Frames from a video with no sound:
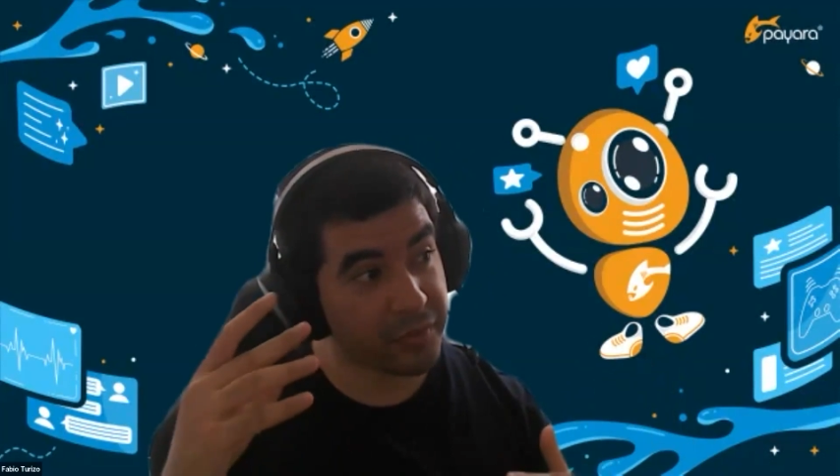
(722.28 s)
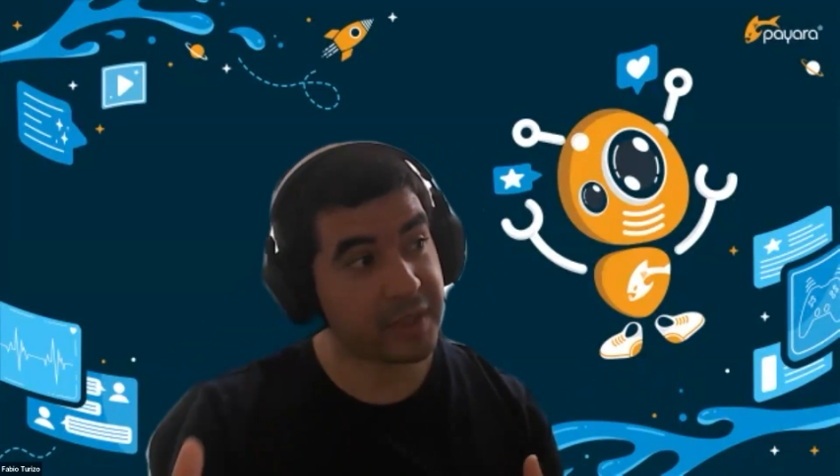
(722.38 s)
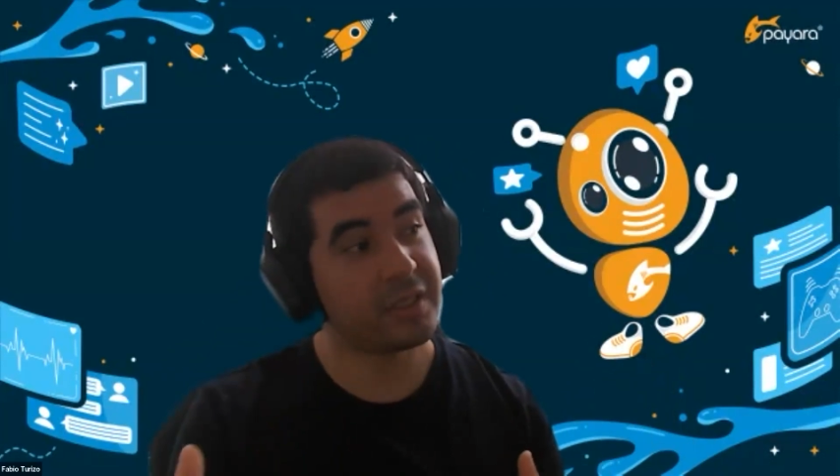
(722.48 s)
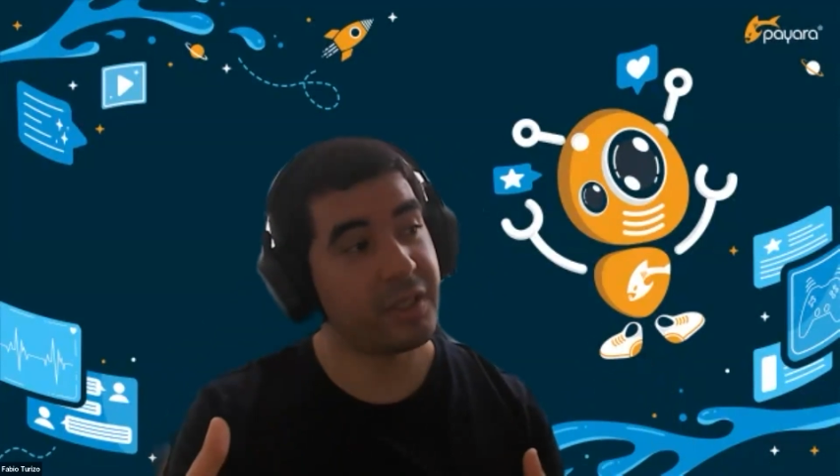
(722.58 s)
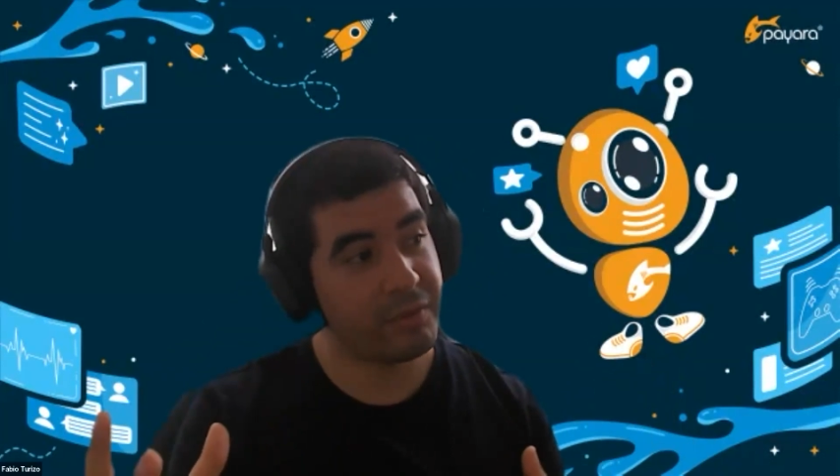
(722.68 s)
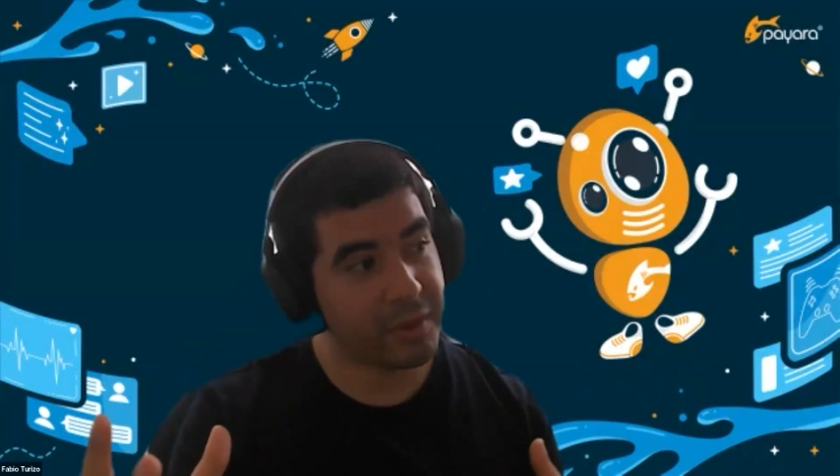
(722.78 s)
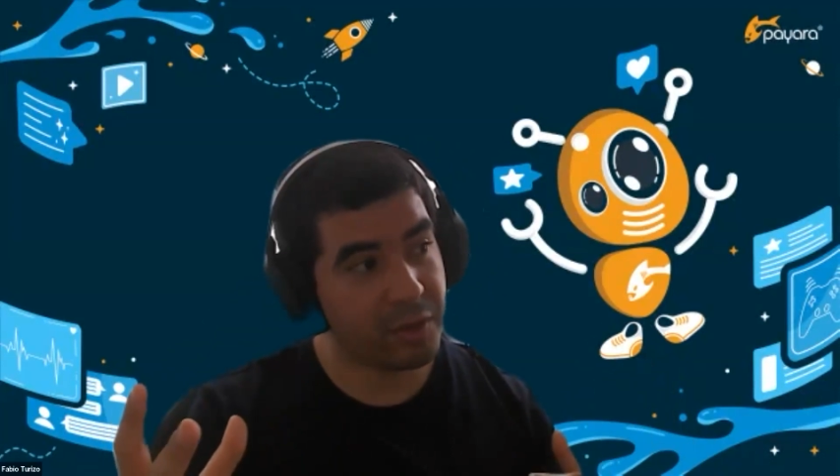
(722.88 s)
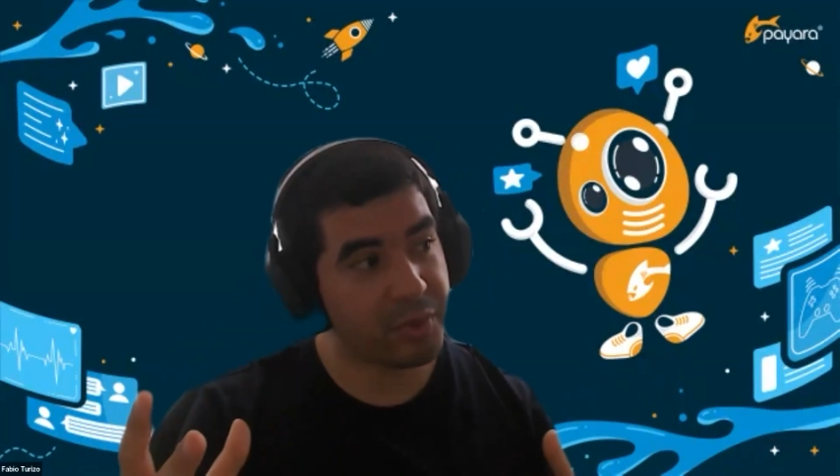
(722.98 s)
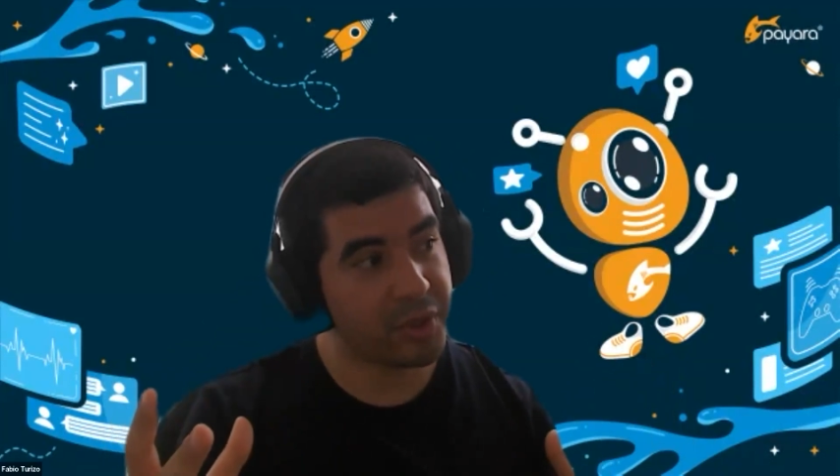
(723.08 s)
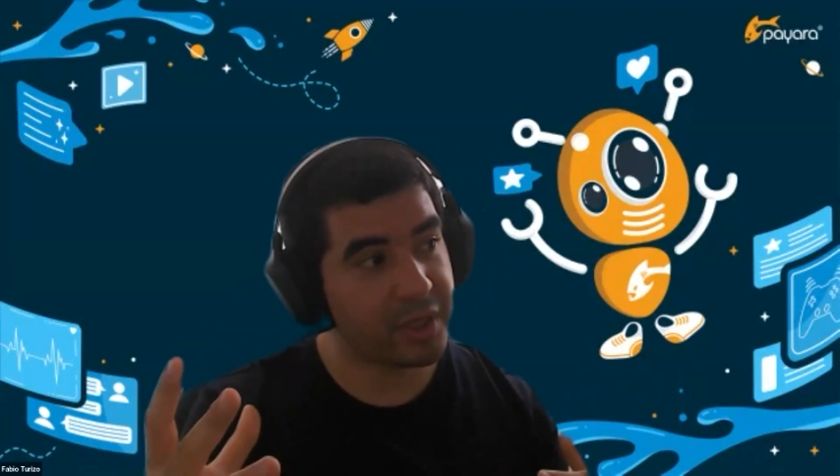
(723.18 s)
affect the
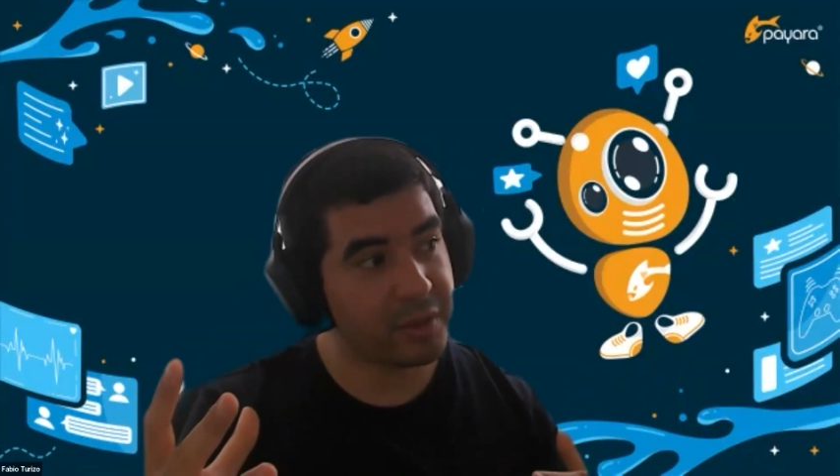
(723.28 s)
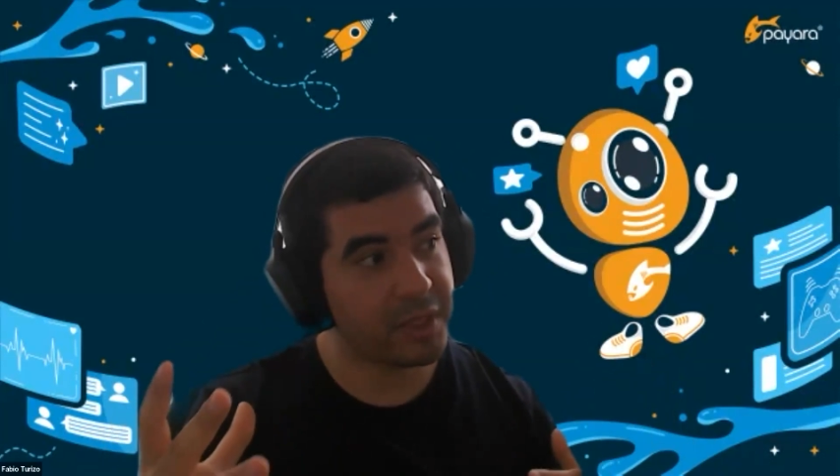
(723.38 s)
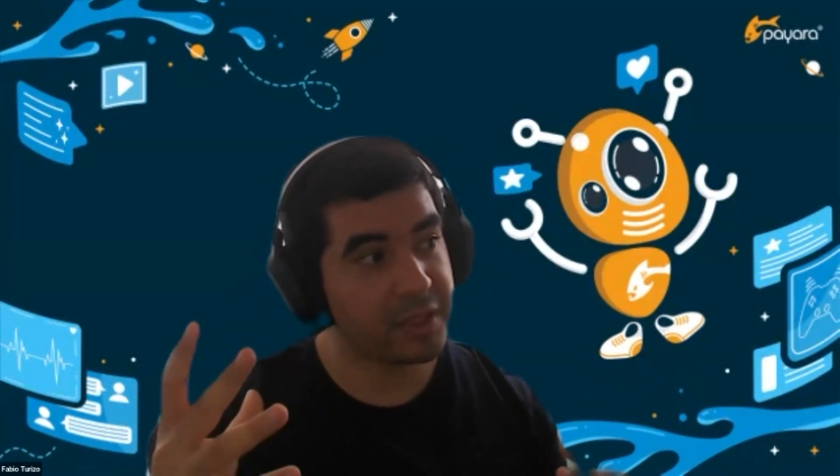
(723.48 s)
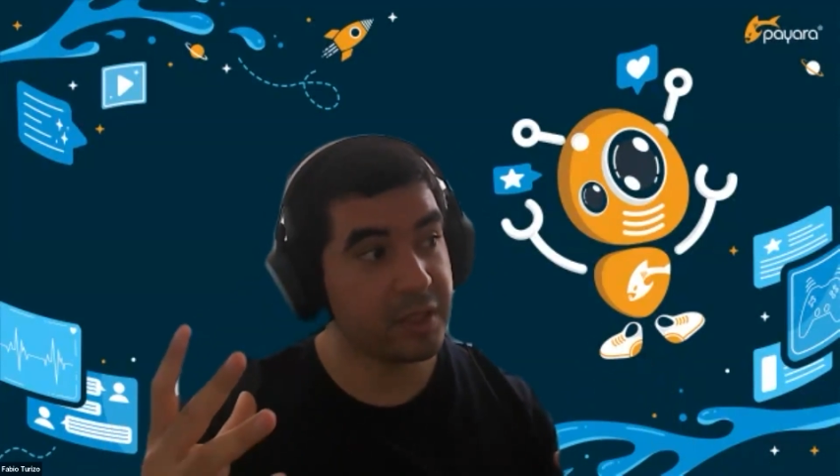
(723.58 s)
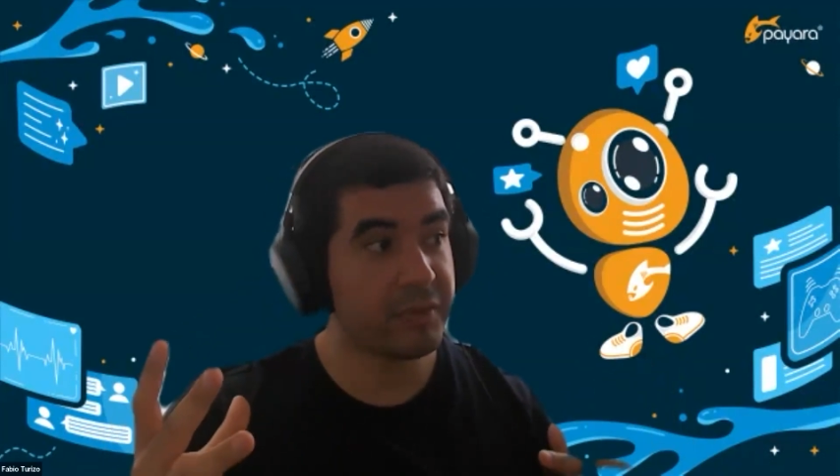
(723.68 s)
developer that much.